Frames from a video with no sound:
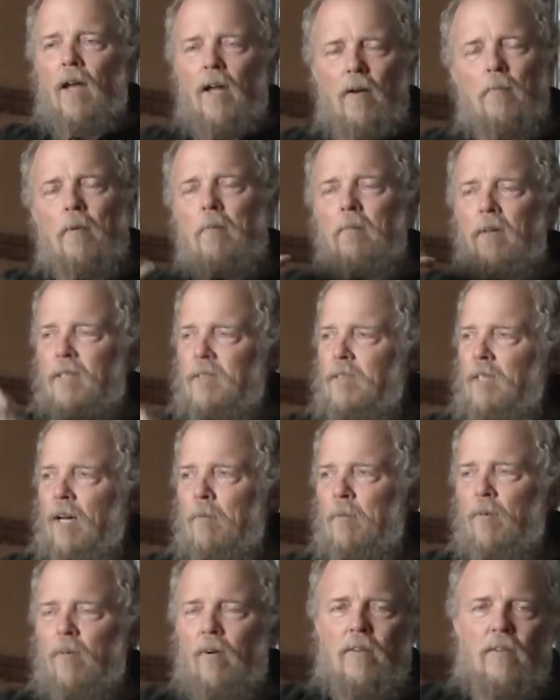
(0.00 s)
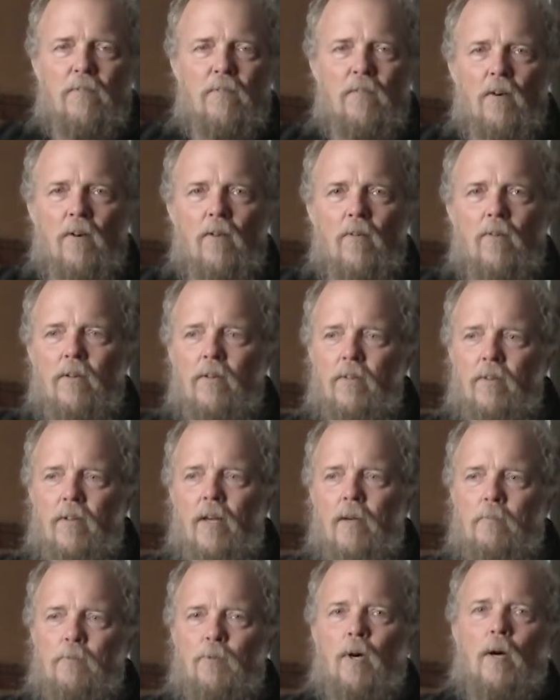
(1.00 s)
Hey, remember that time you were on the phone and you
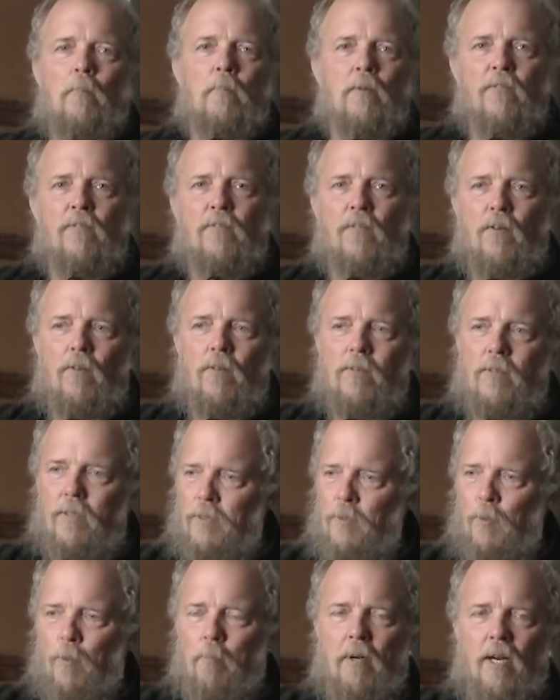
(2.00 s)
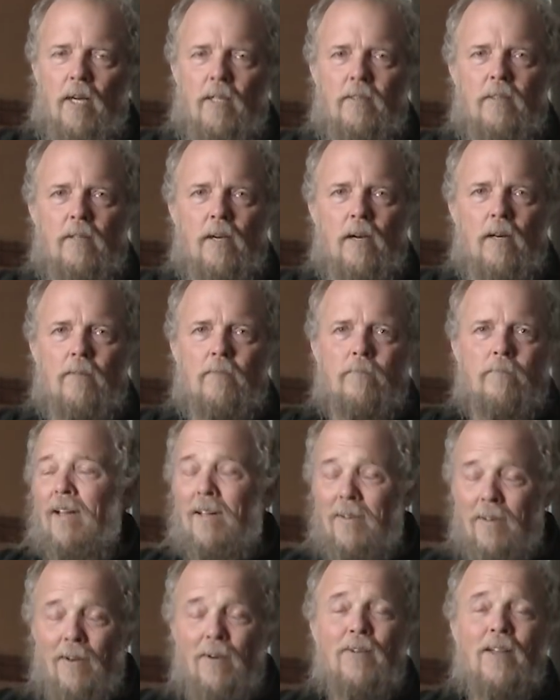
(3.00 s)
kept dropping the phone because you were passing out?
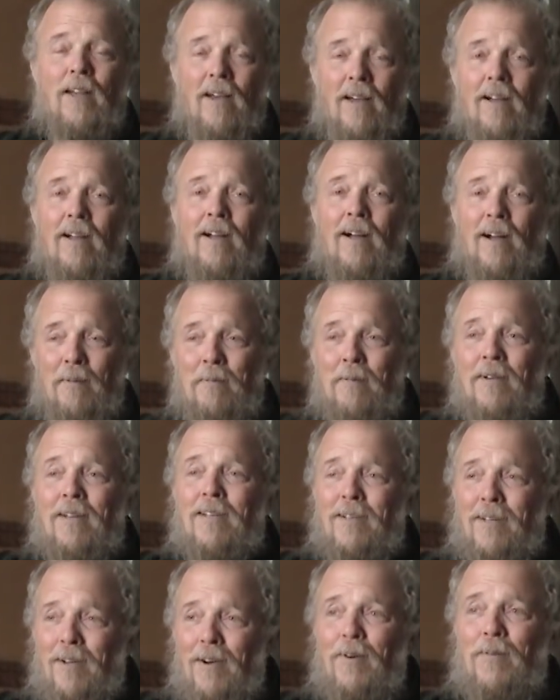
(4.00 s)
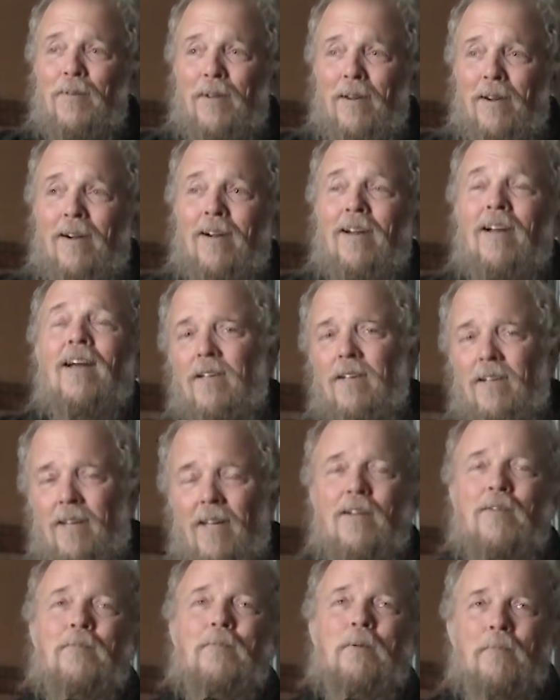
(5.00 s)
And oh yeah, I'm gonna go there.
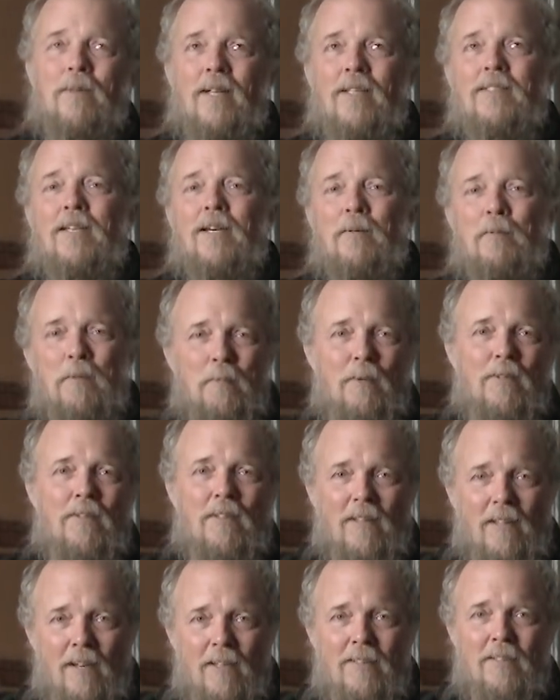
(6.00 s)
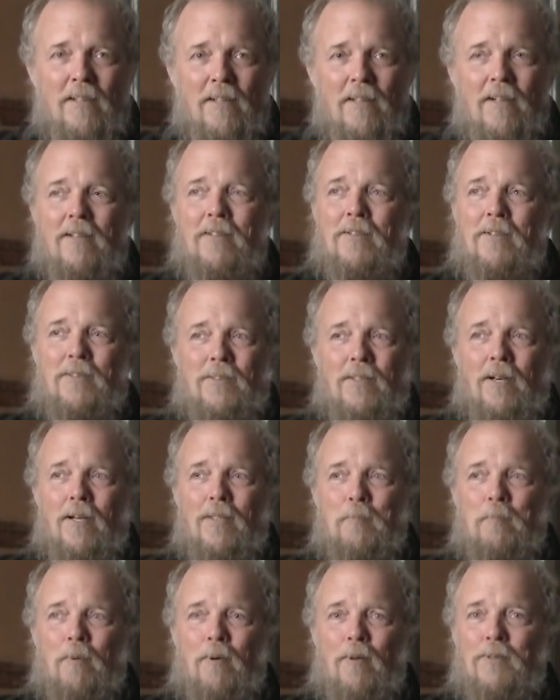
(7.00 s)
Hey, remember that time you put the Loctite on your
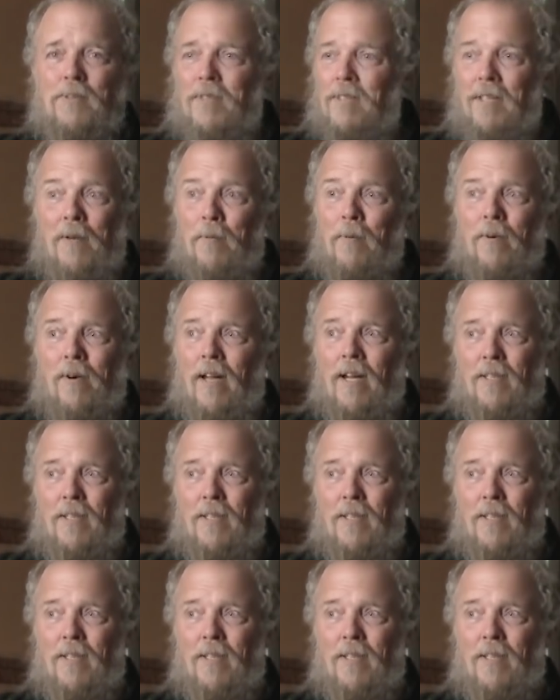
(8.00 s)
exhaust bolts and they weren't